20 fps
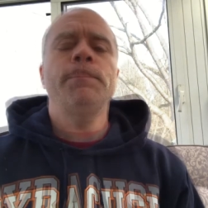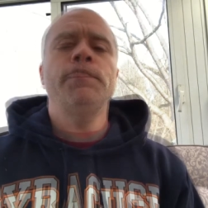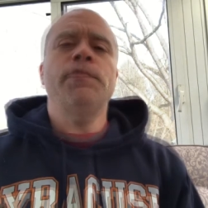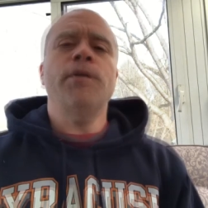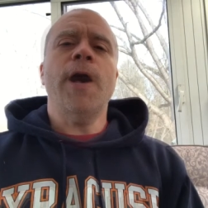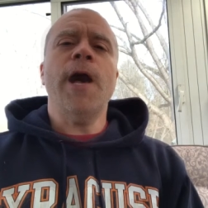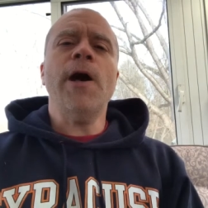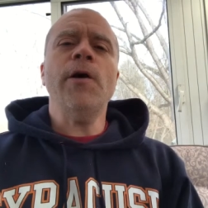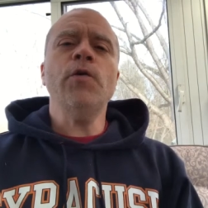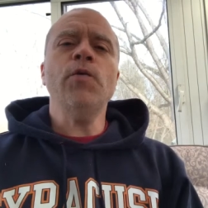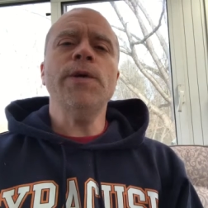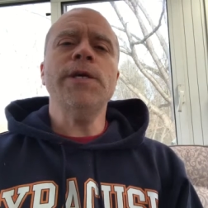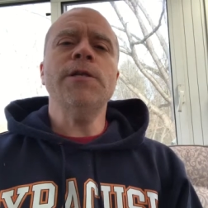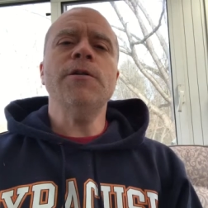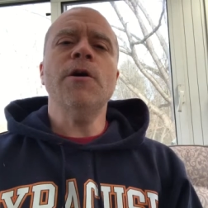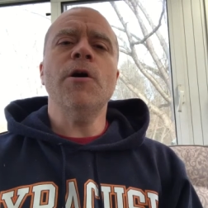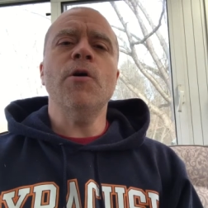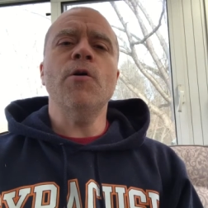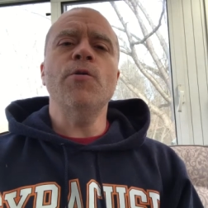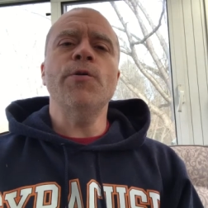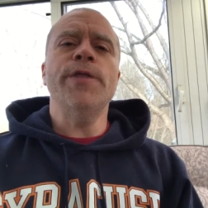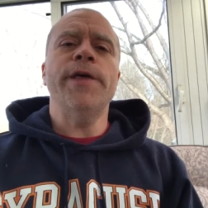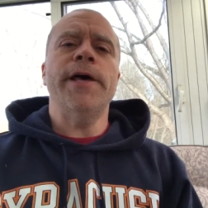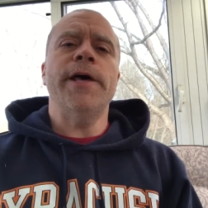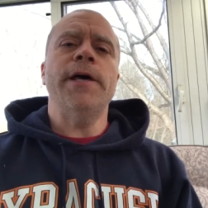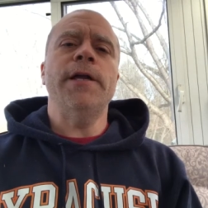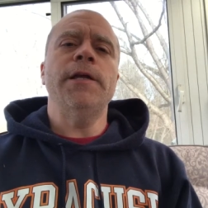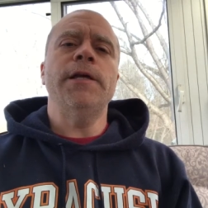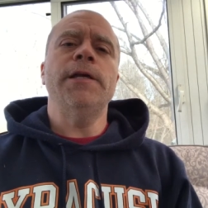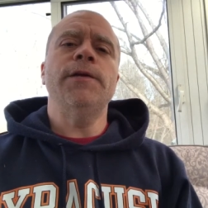So how do we know
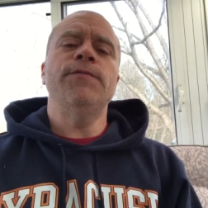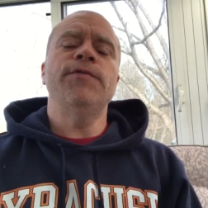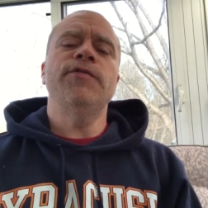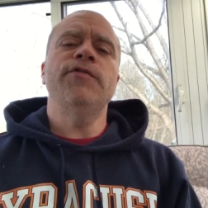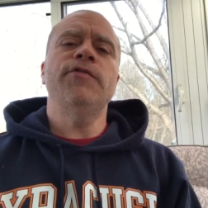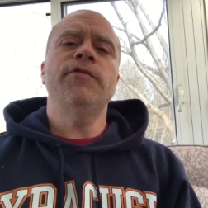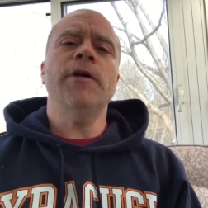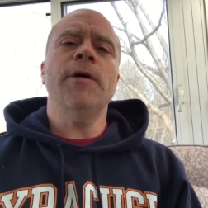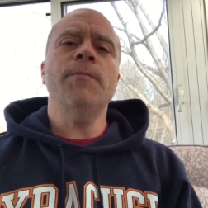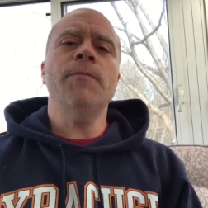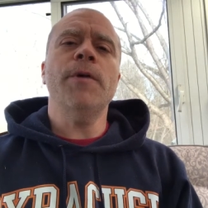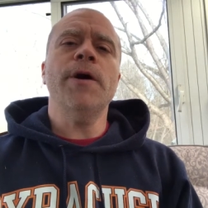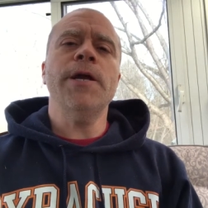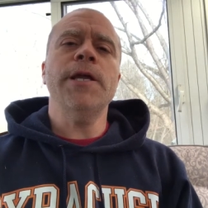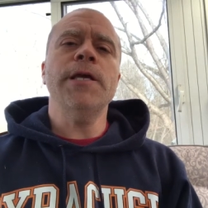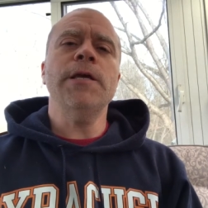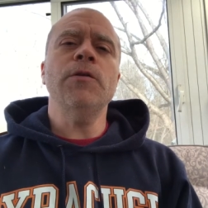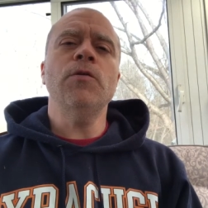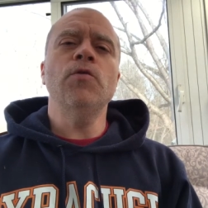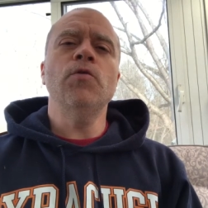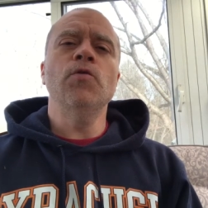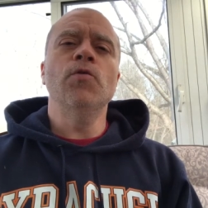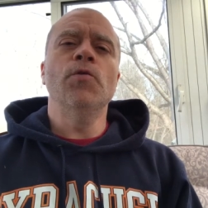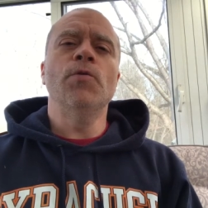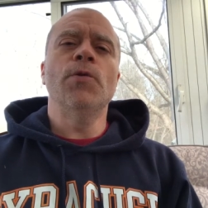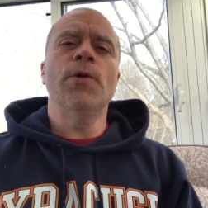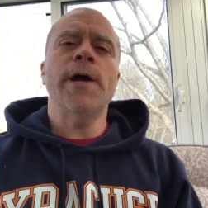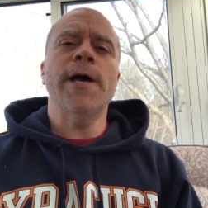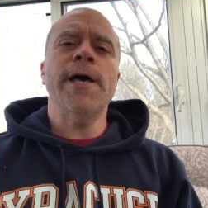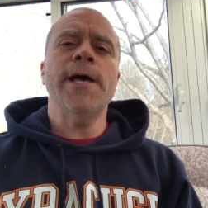then if somebody who
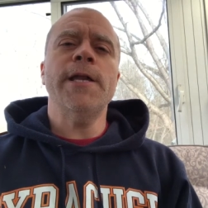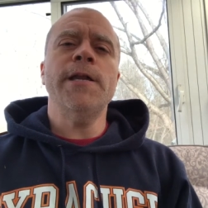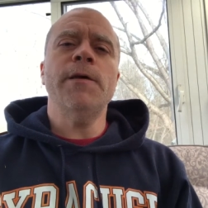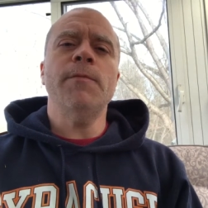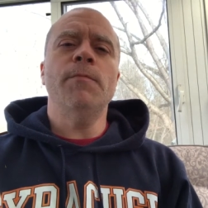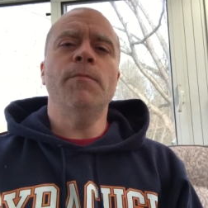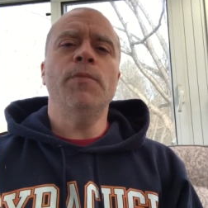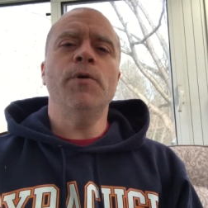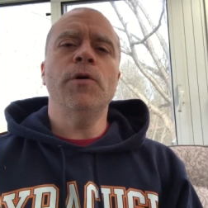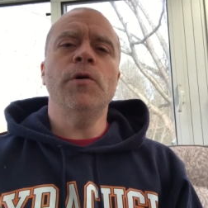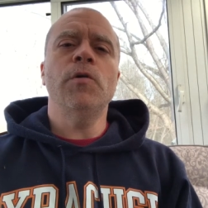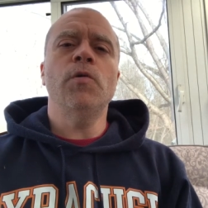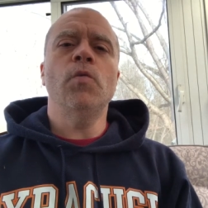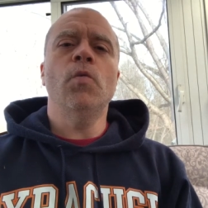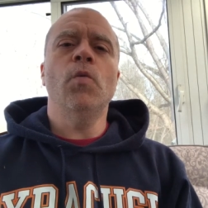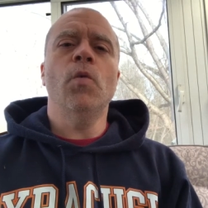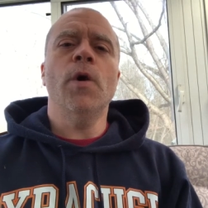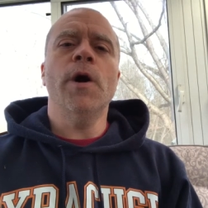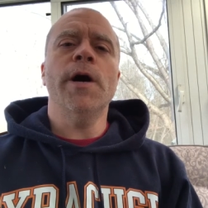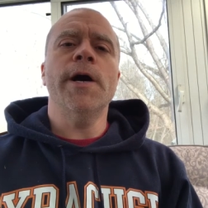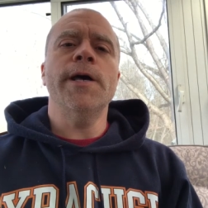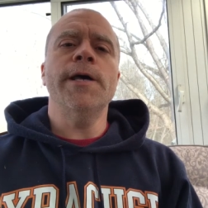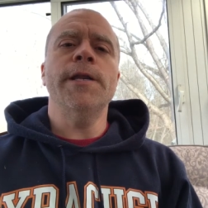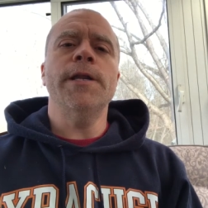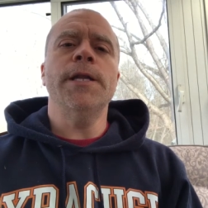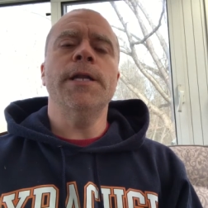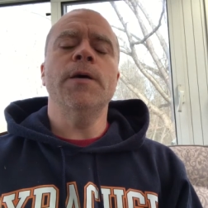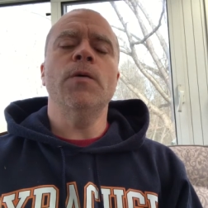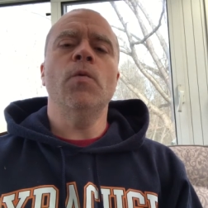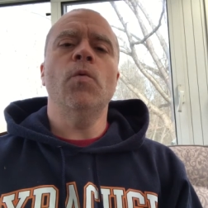read book
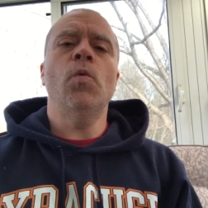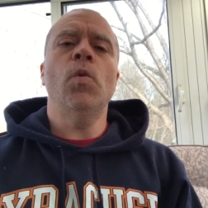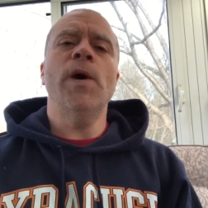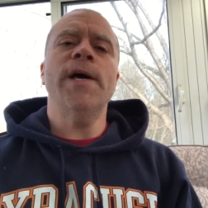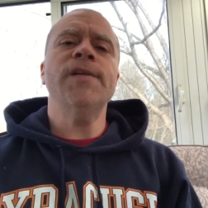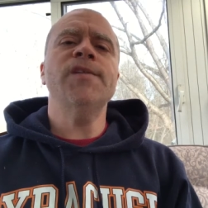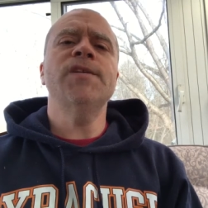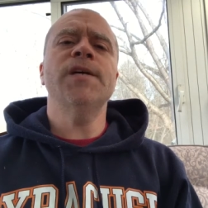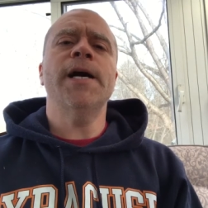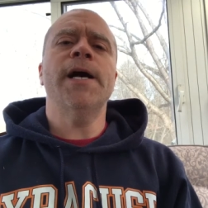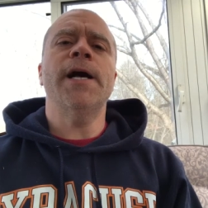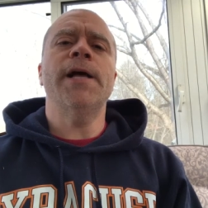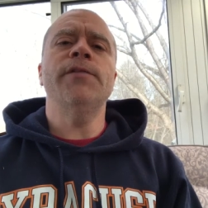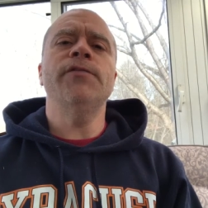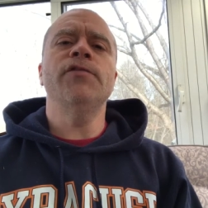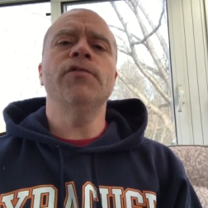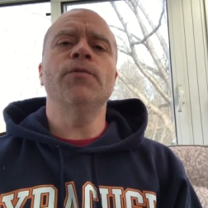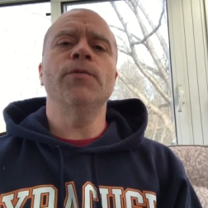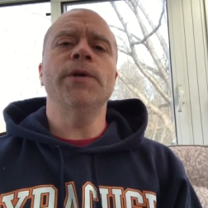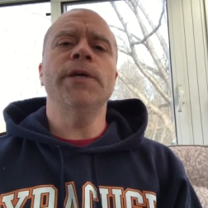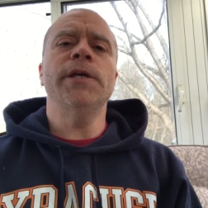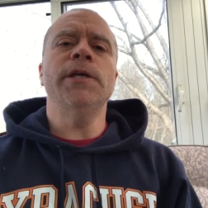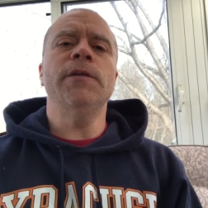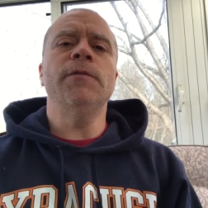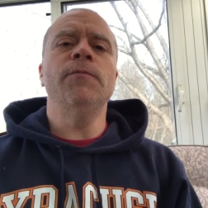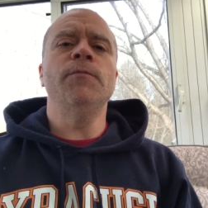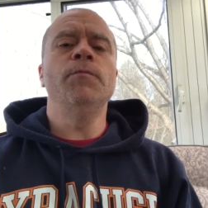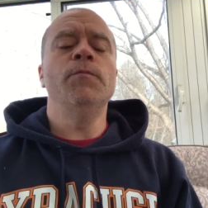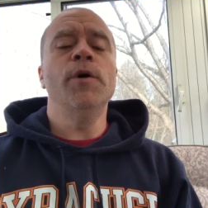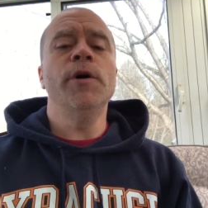one went on to
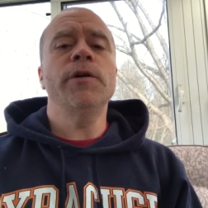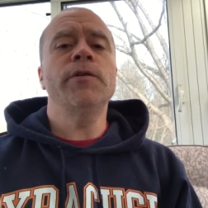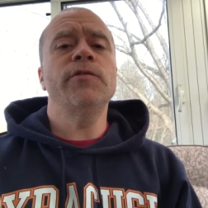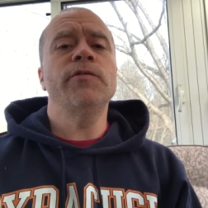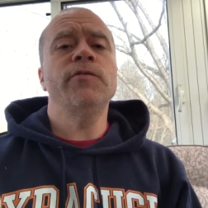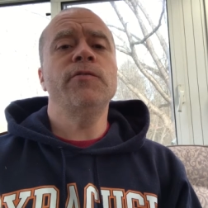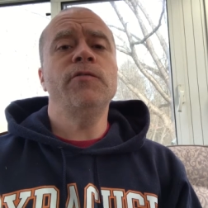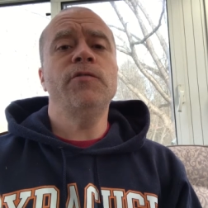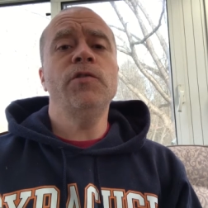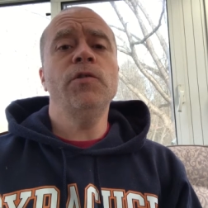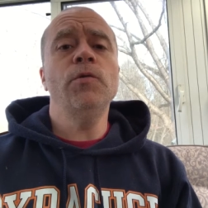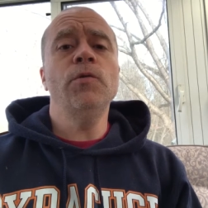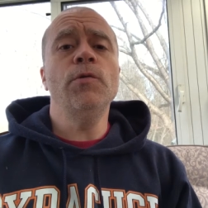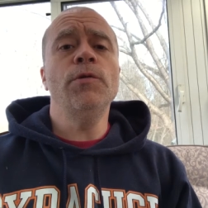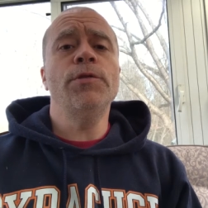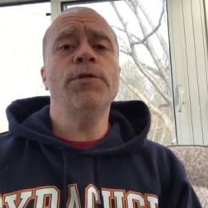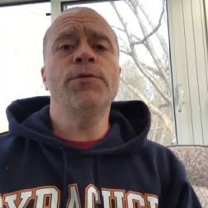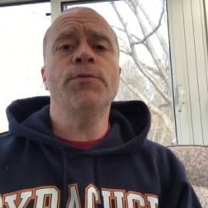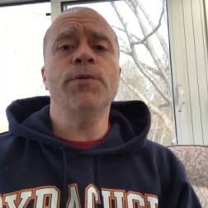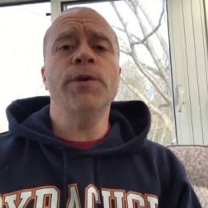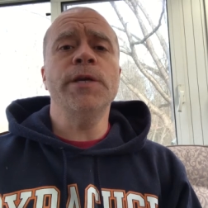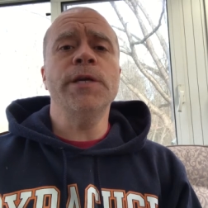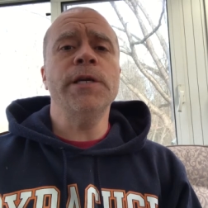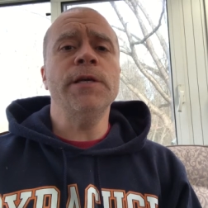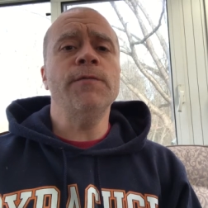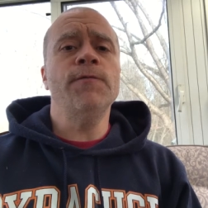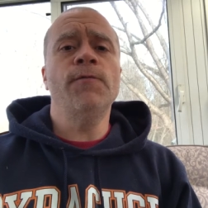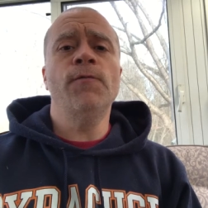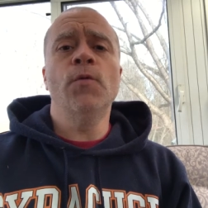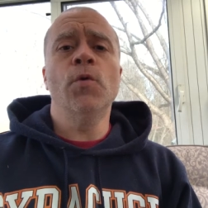read books 2,
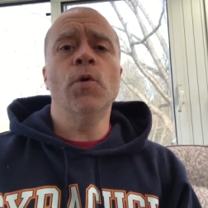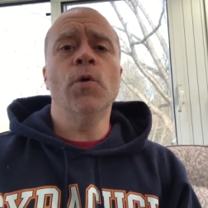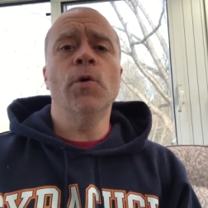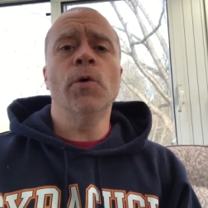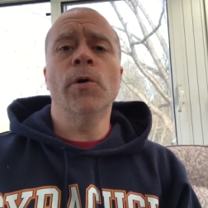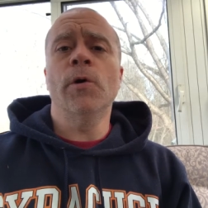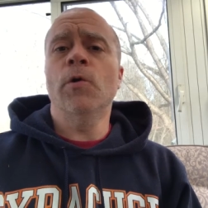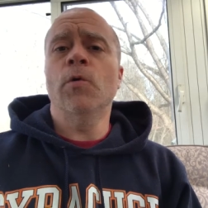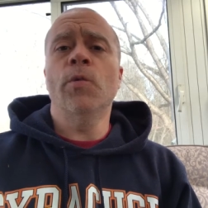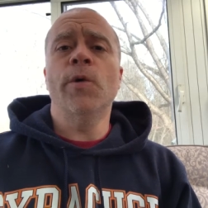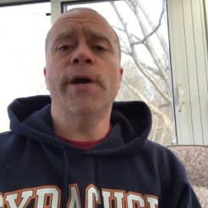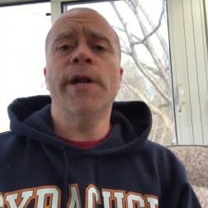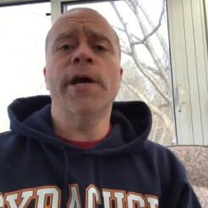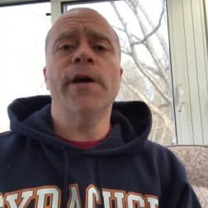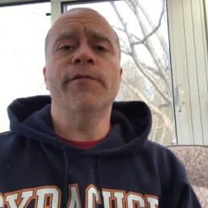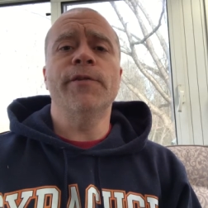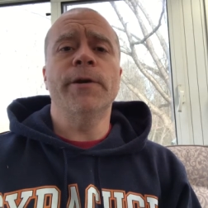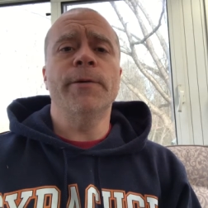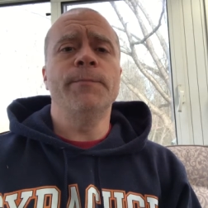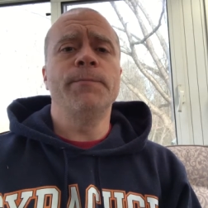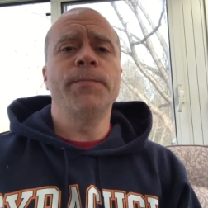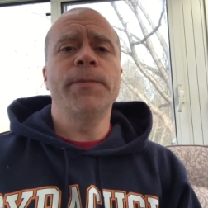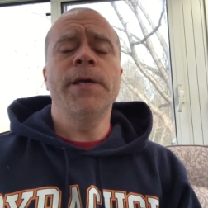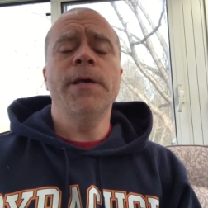3, 4, or whatever?